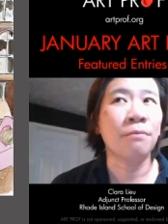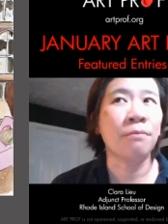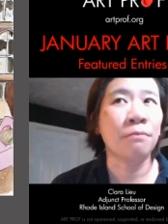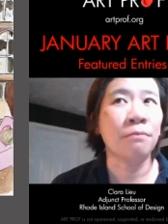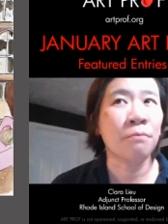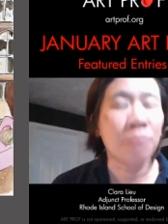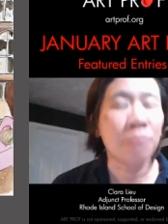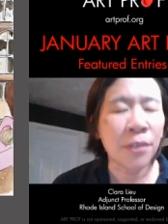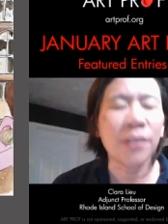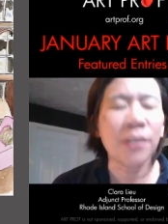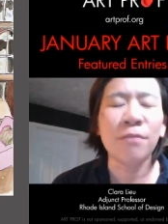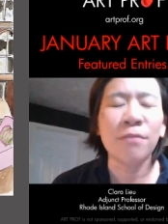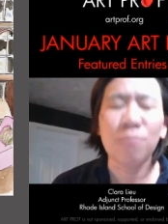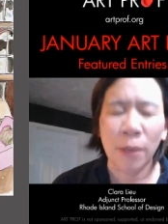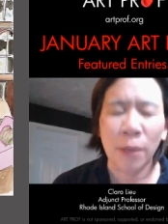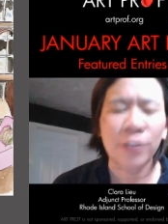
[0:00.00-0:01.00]
really
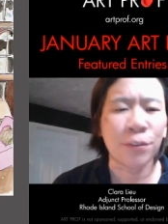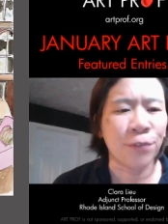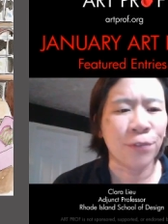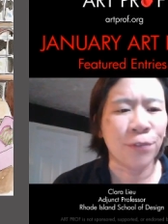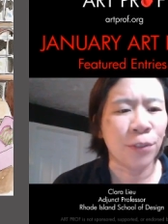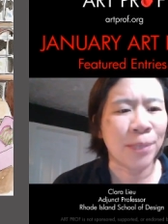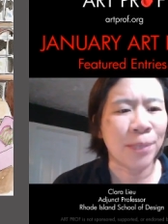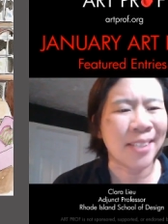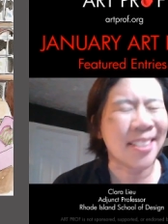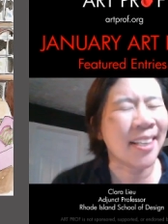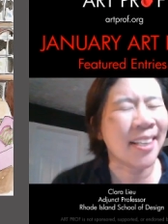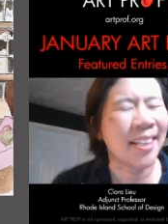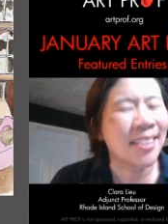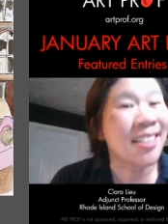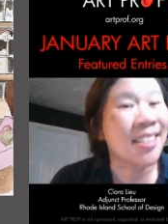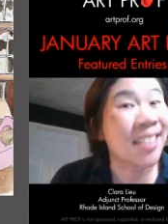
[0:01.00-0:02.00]
wonderful because it
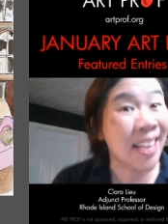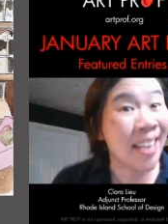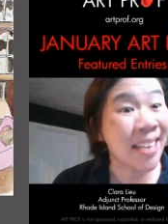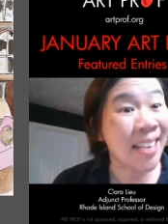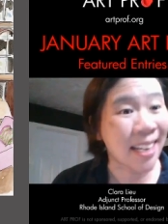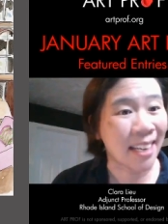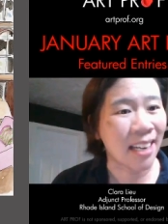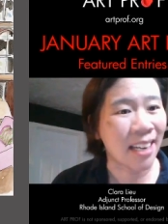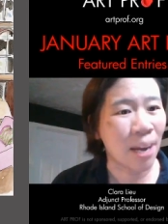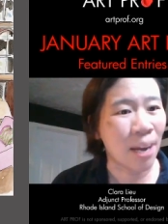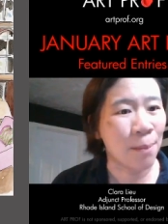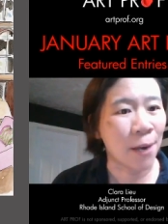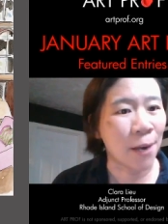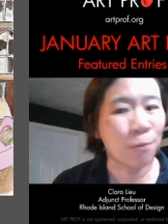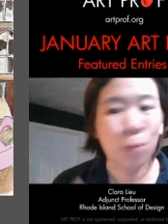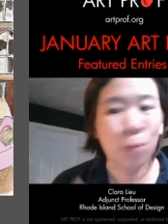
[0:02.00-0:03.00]
gets us thinking
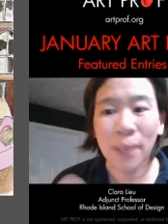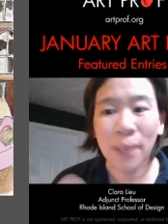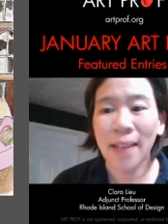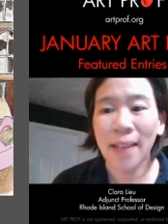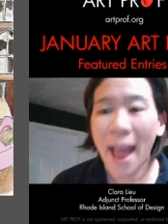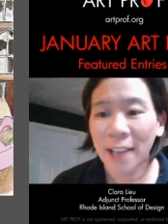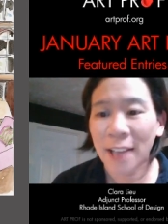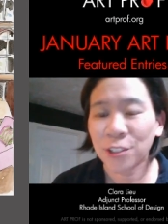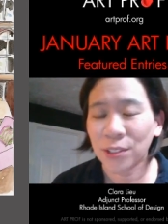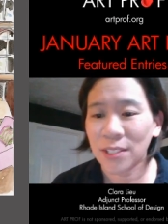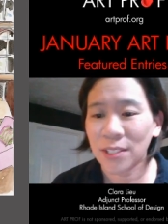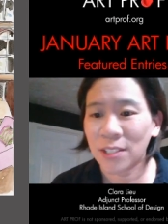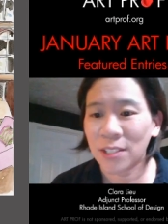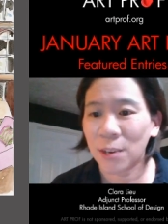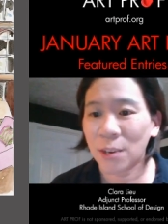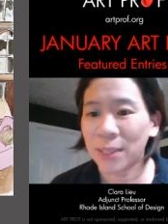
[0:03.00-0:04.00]
about what actually
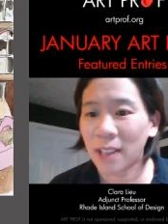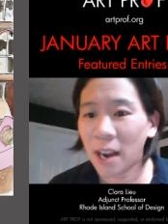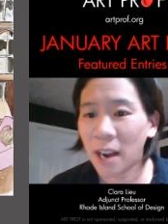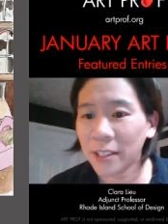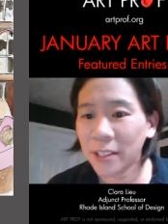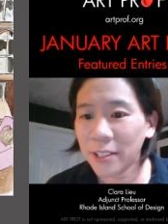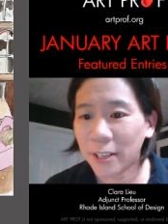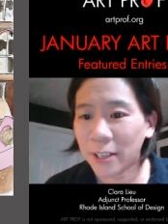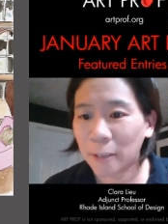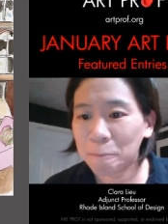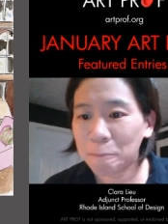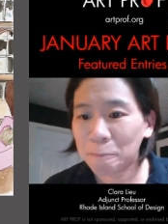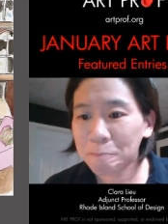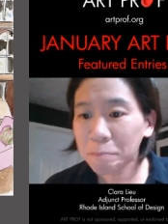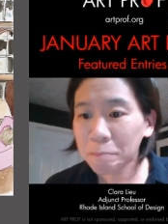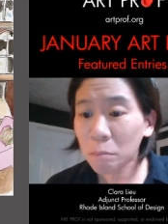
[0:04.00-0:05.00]
is going on in here.
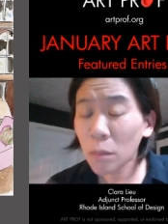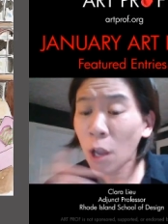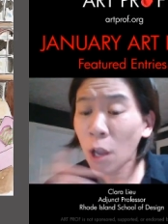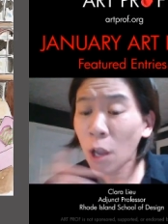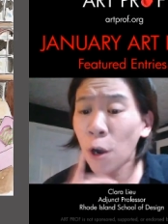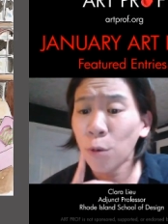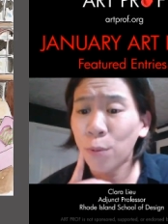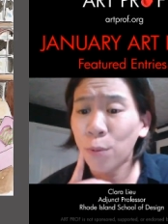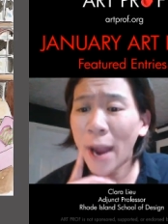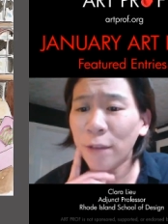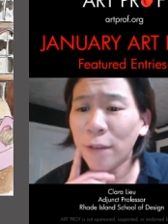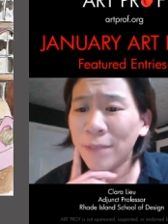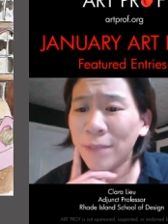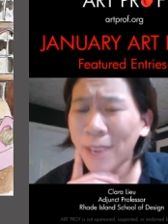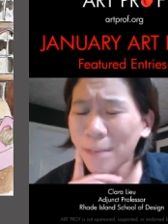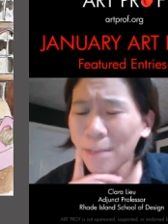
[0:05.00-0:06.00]
Oh, wow,
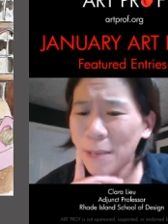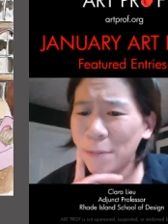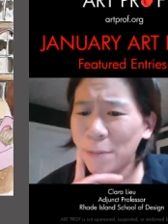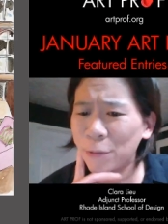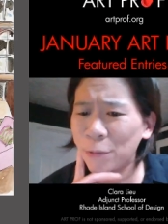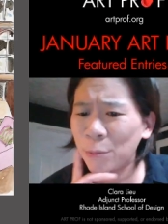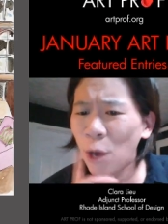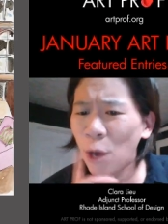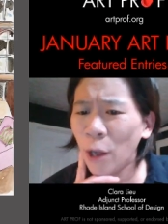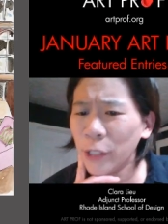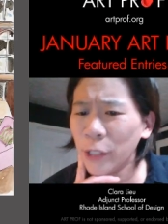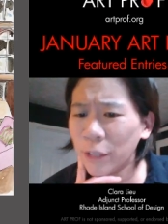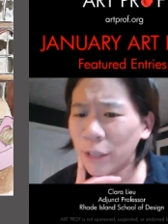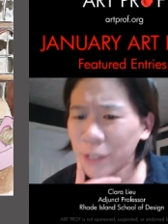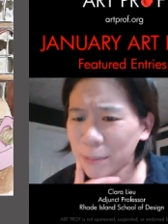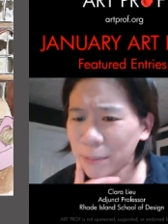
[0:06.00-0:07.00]
we've got people from all
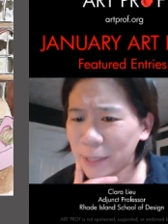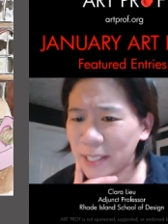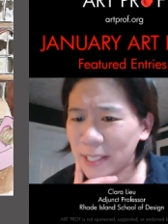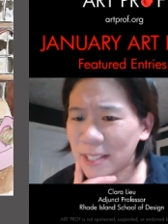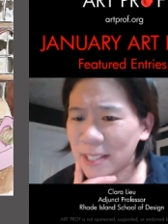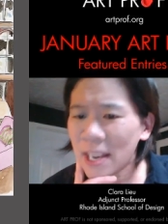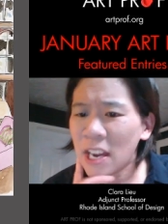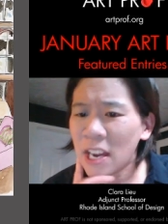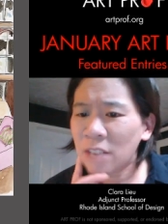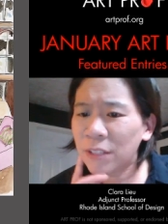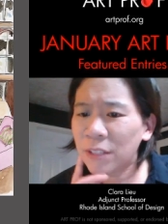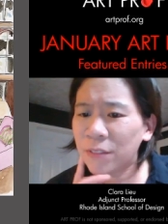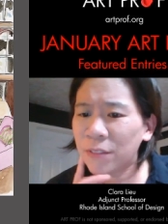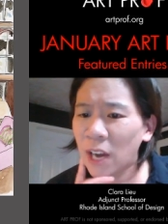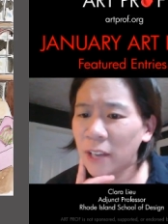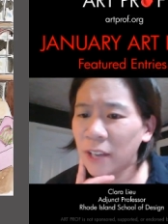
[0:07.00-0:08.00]
over the place.
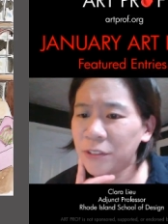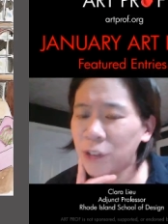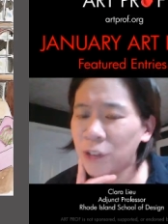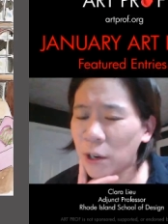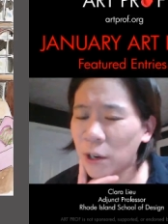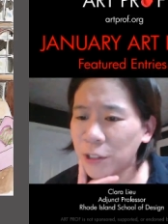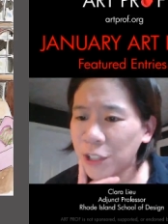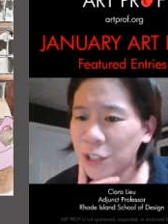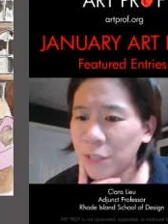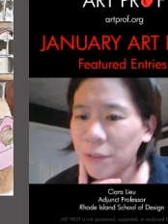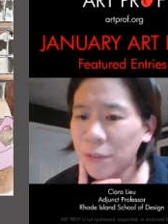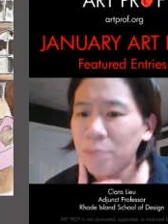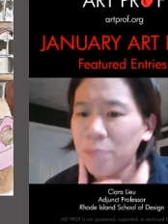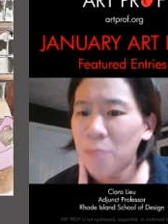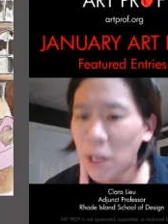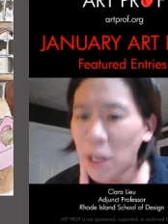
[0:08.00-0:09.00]
We've got Darshi
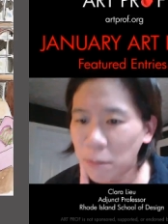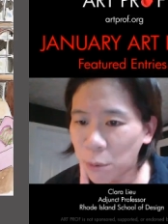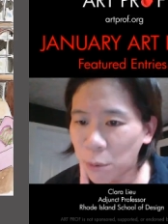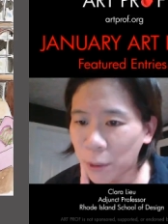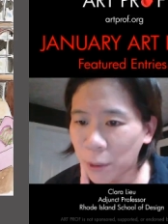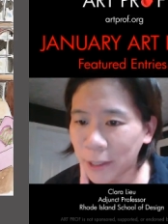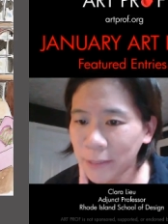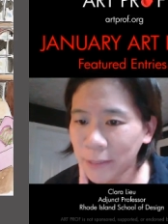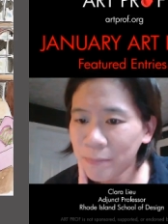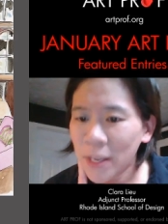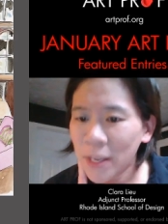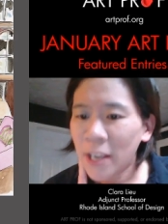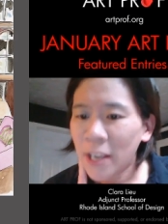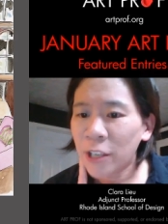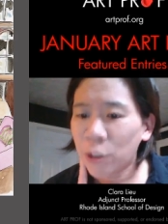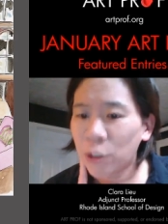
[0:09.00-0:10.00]
from Melbourne,
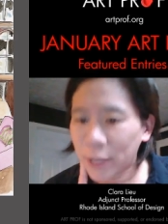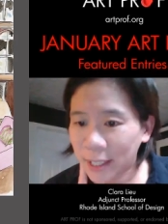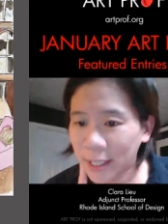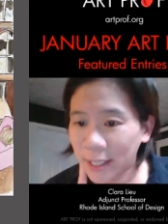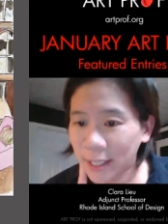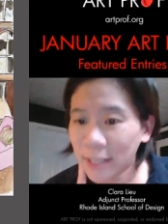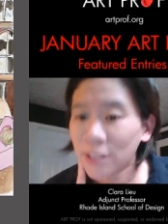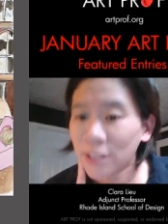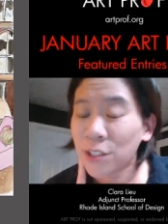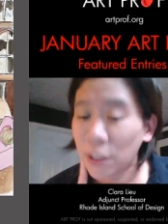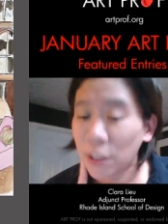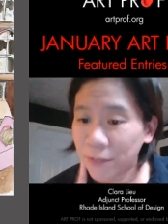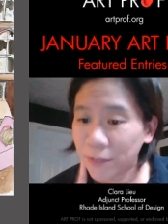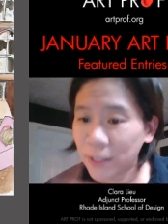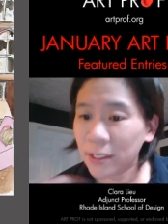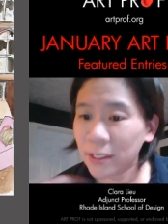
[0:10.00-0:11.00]
Cricket,
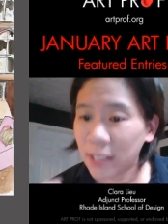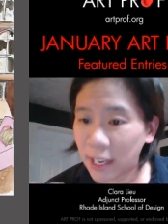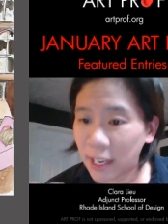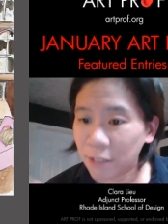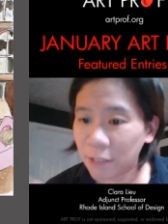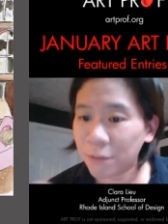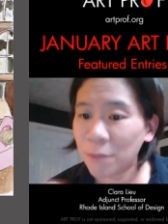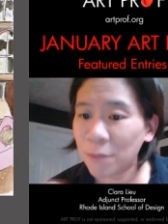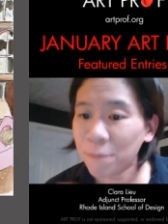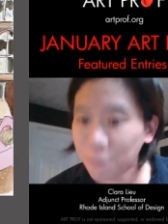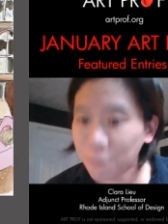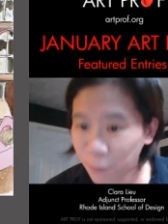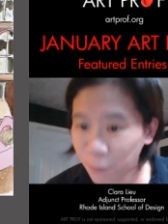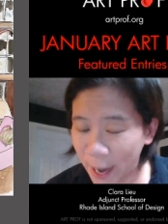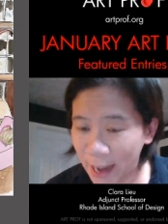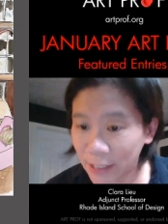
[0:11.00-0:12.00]
Sophie Legay from
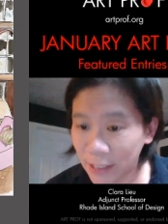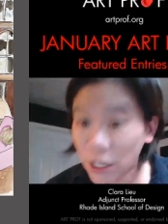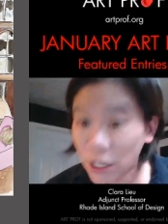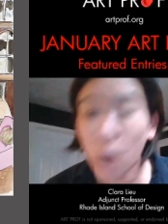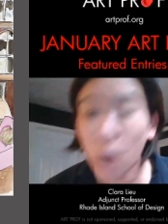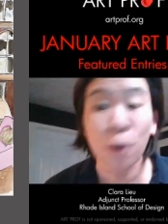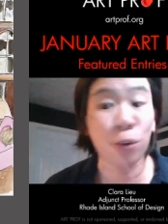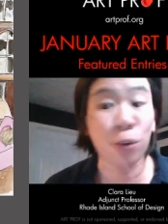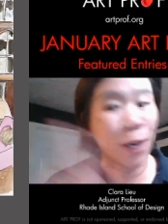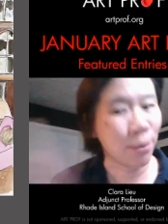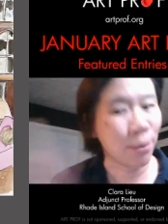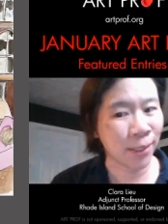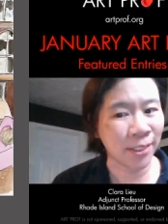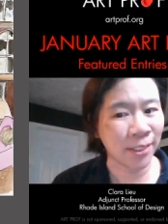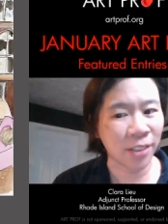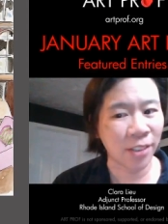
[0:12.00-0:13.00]
France. Oh, great, we're
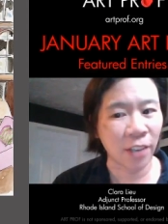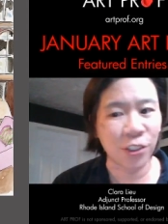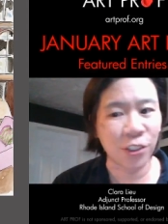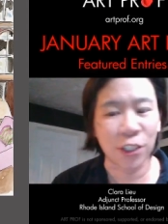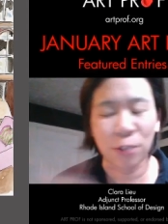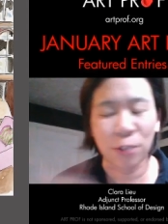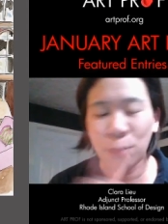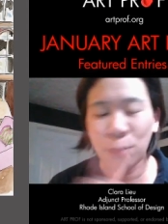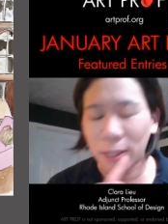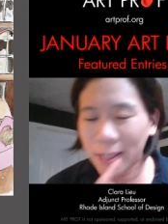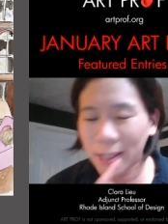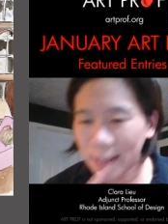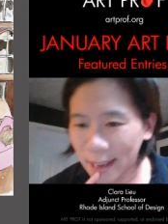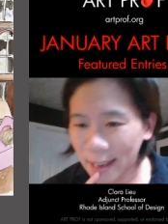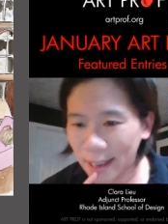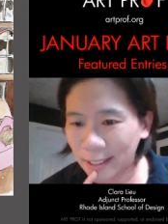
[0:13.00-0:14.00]
going to talk to your work
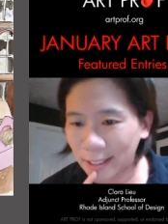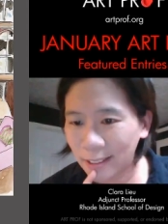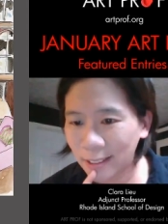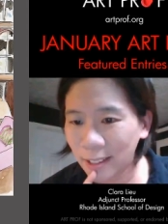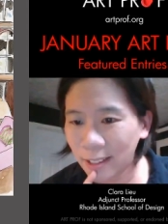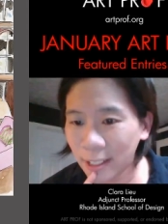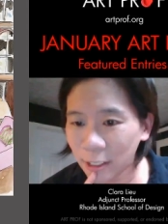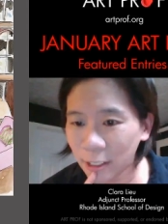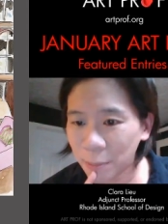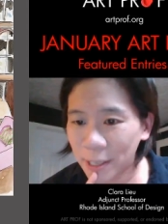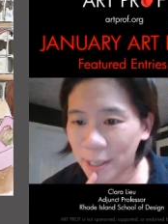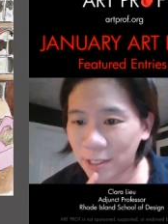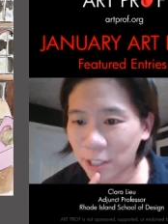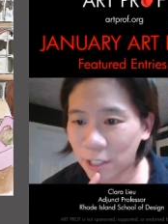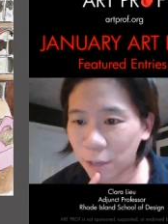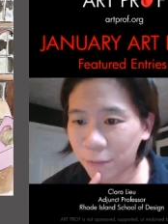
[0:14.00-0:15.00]
in a little
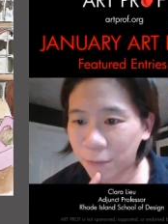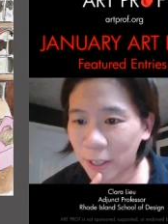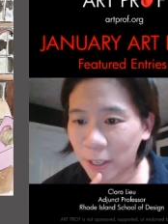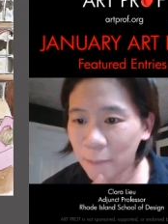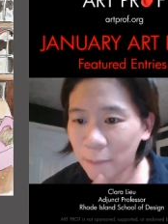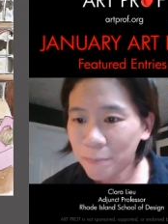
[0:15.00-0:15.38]
bit, Sophie.